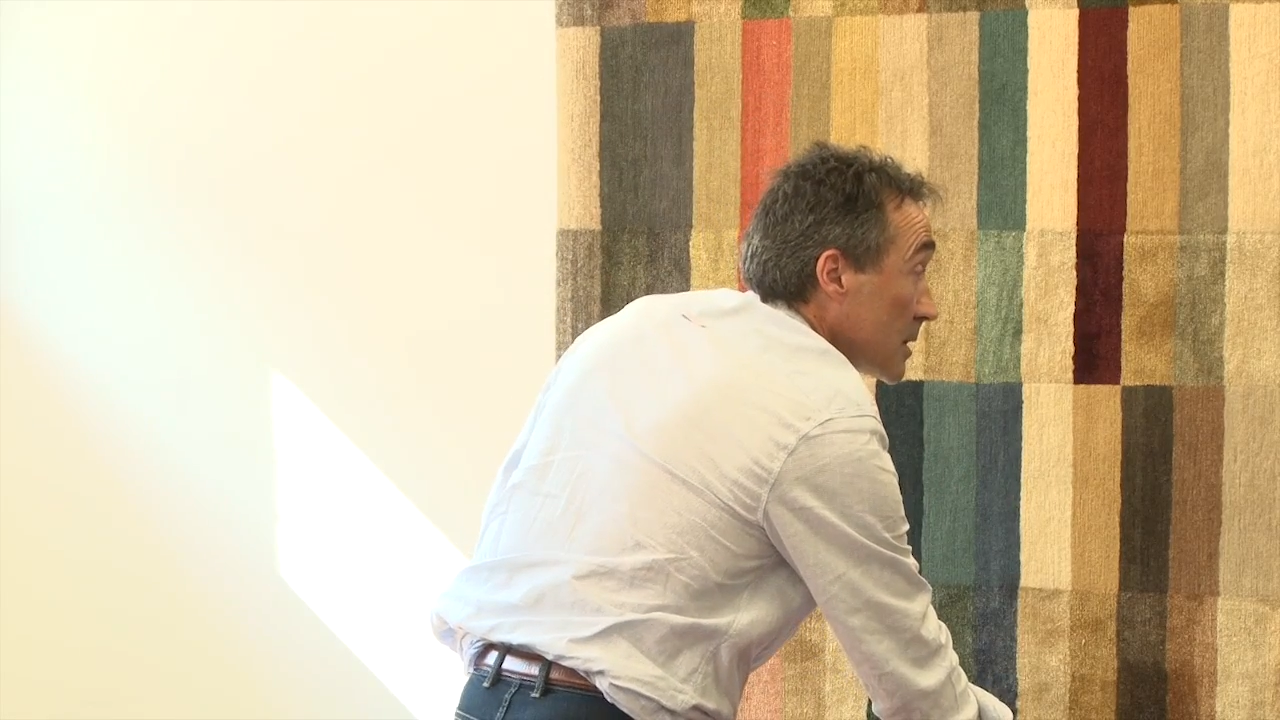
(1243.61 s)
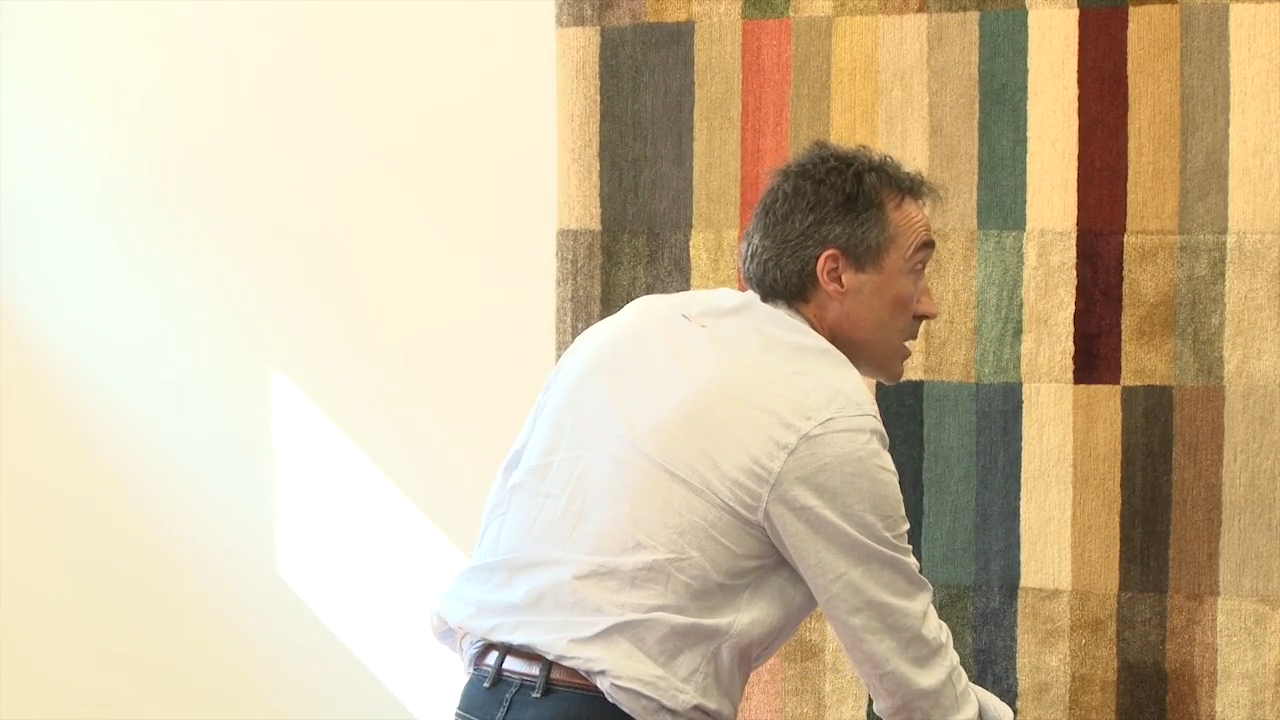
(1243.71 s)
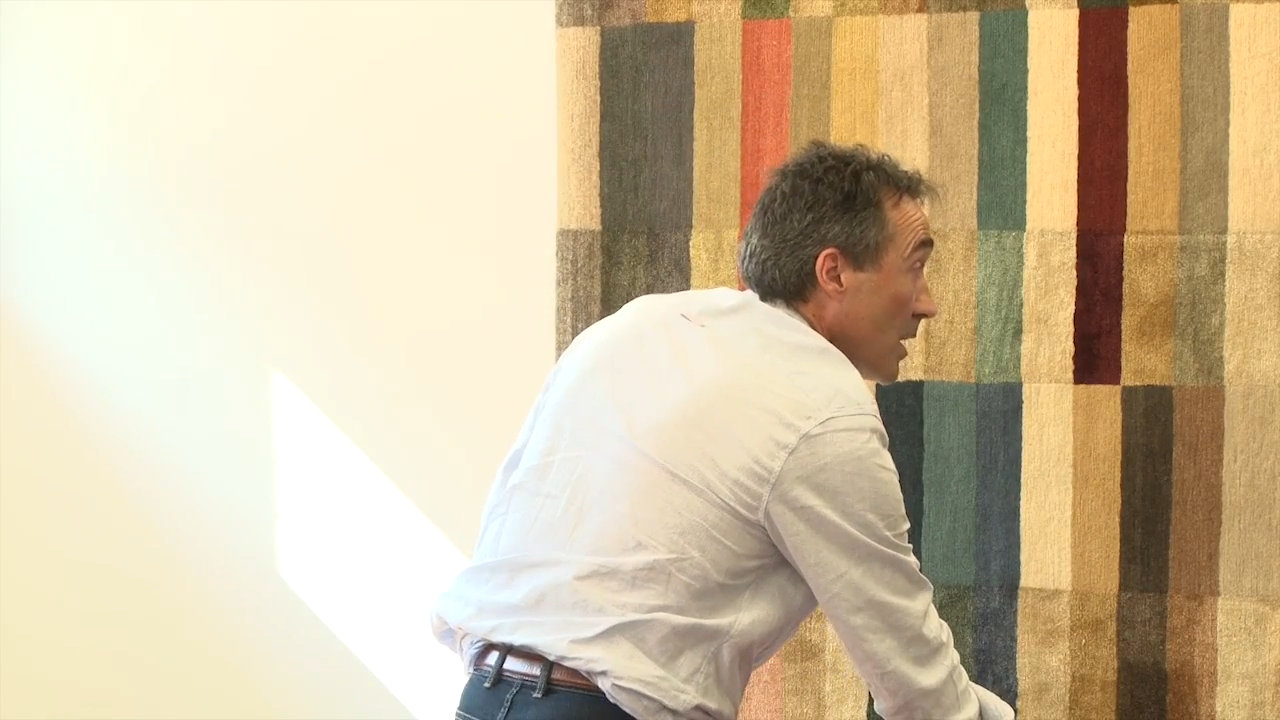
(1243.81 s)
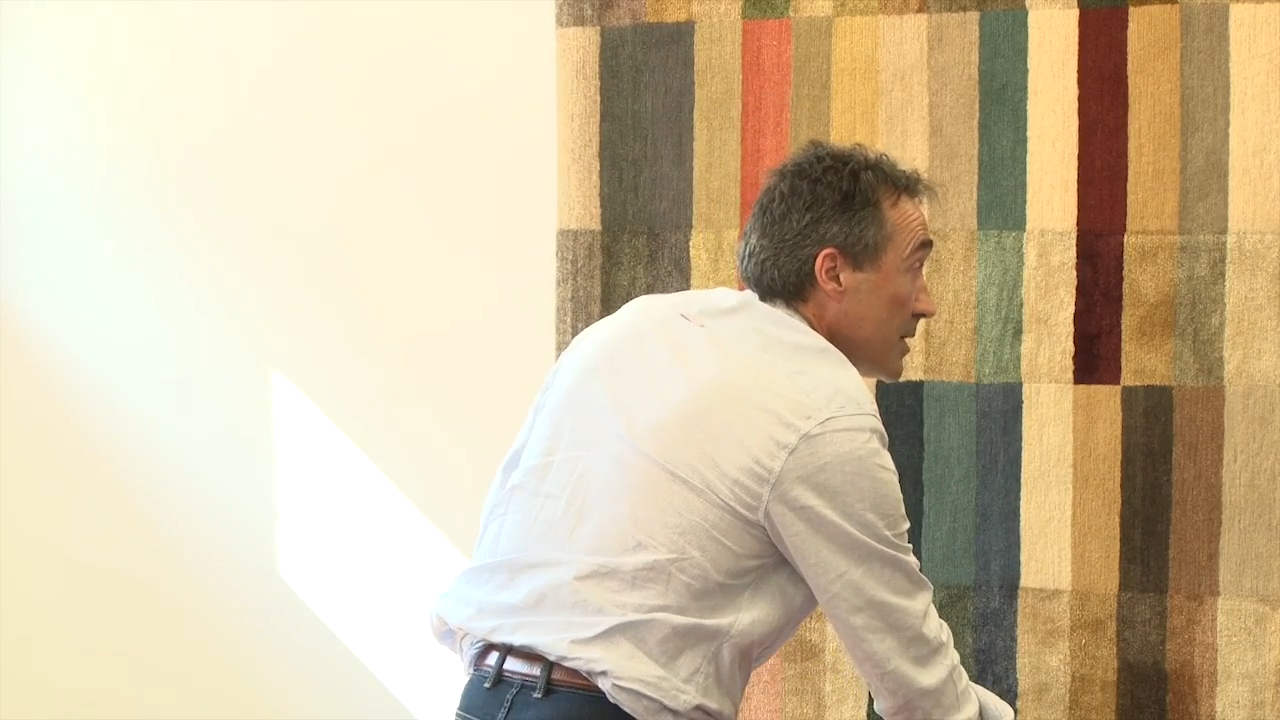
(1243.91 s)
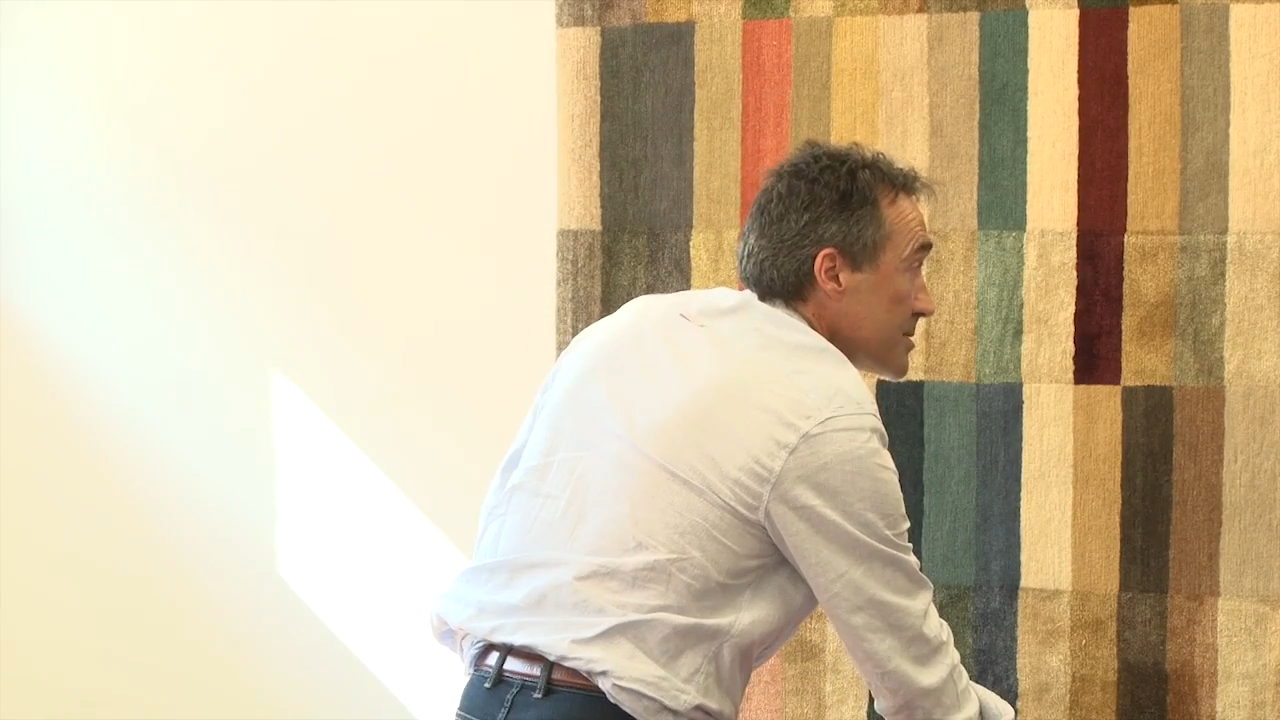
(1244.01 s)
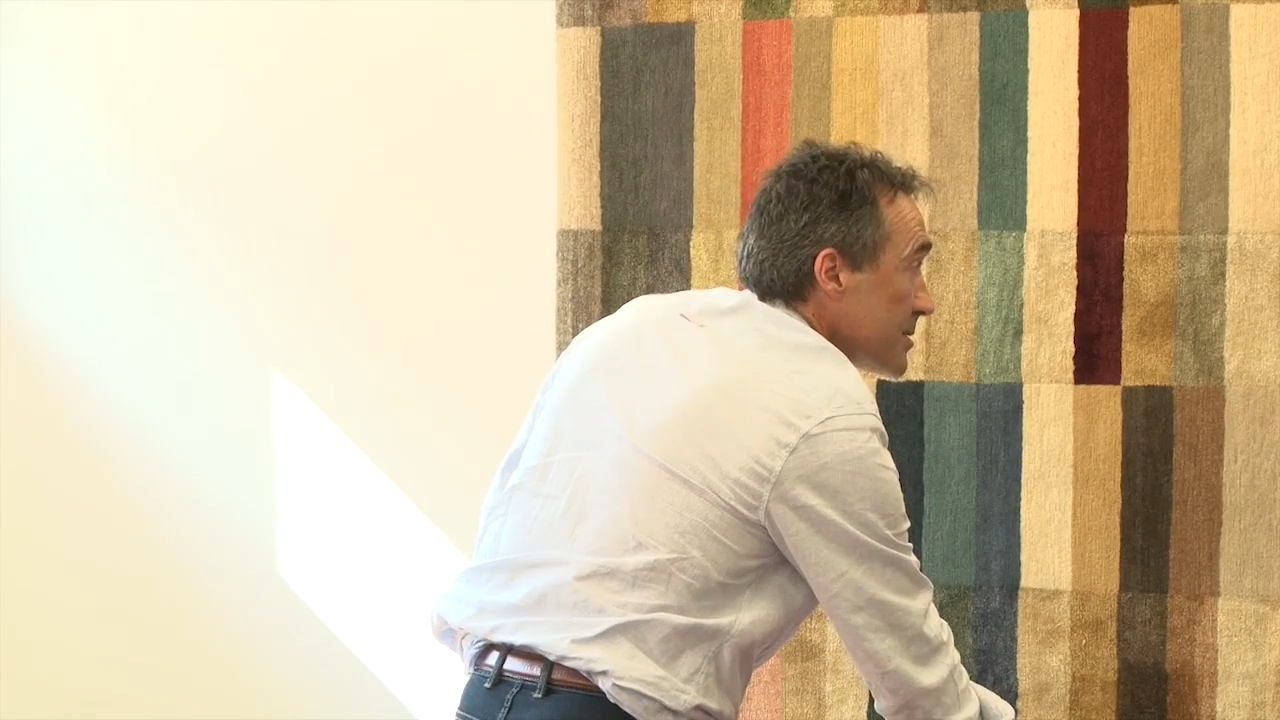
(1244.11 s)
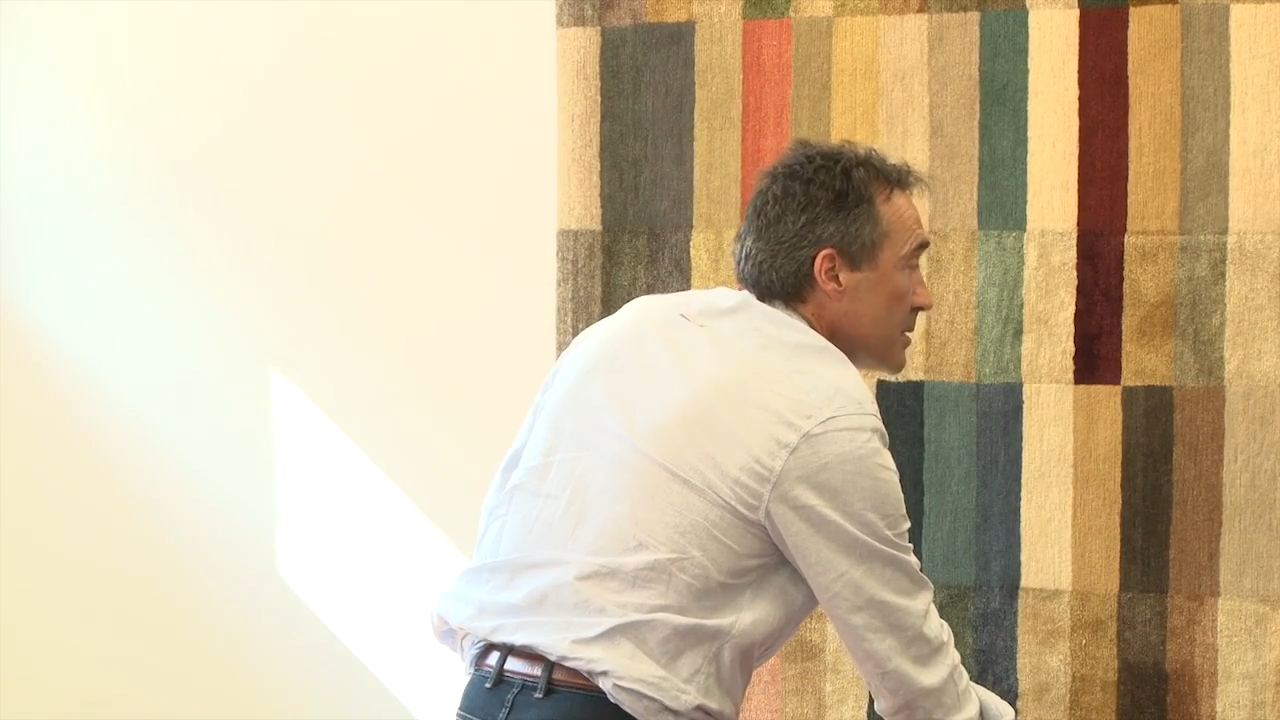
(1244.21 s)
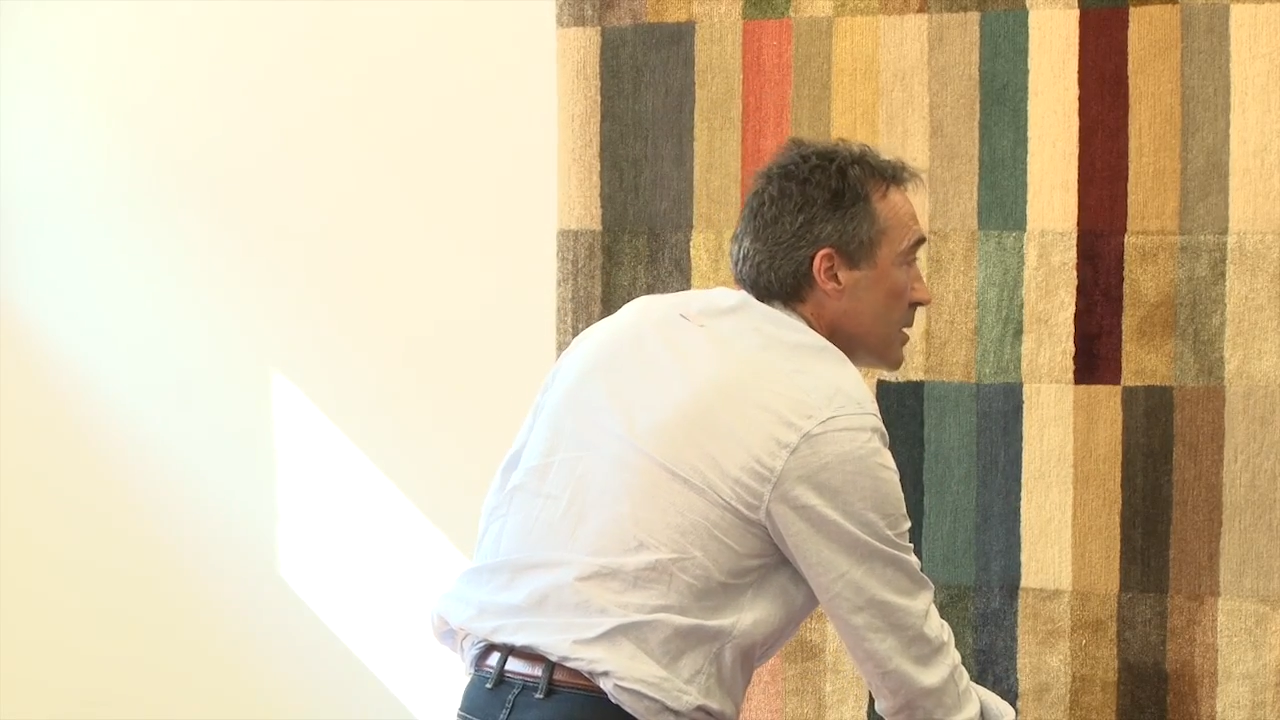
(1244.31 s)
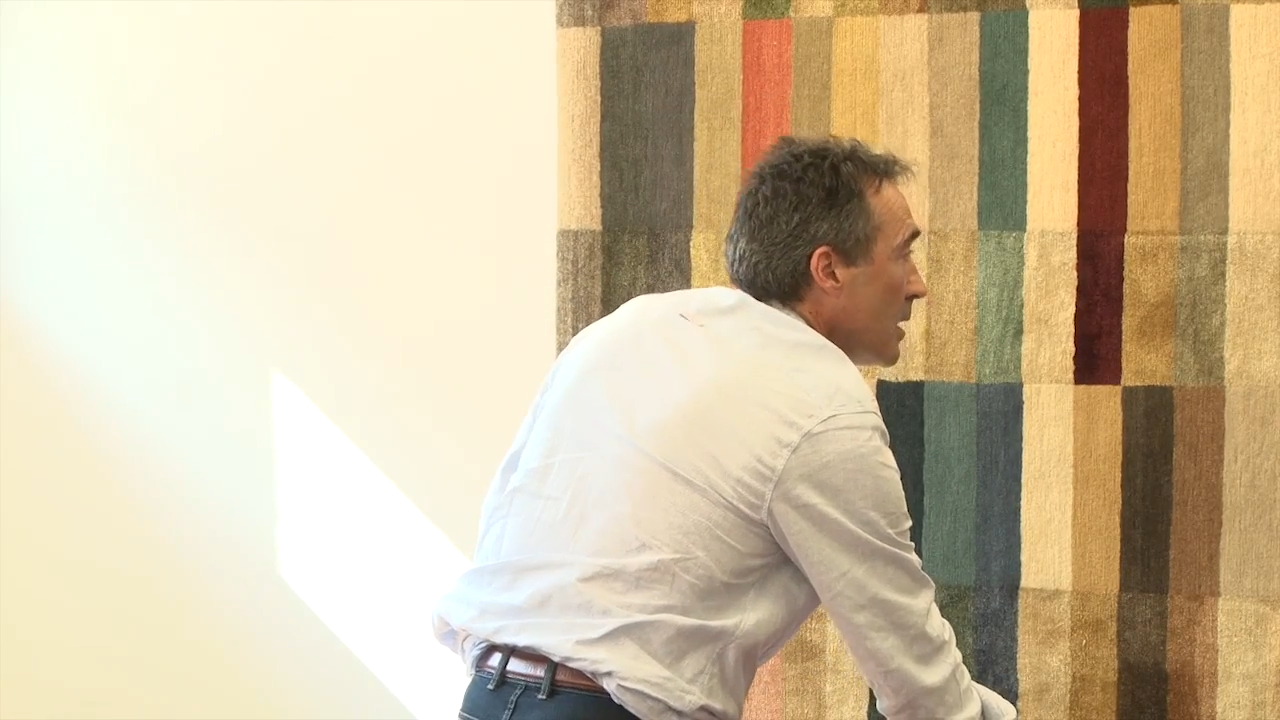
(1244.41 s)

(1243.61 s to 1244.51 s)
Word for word: clients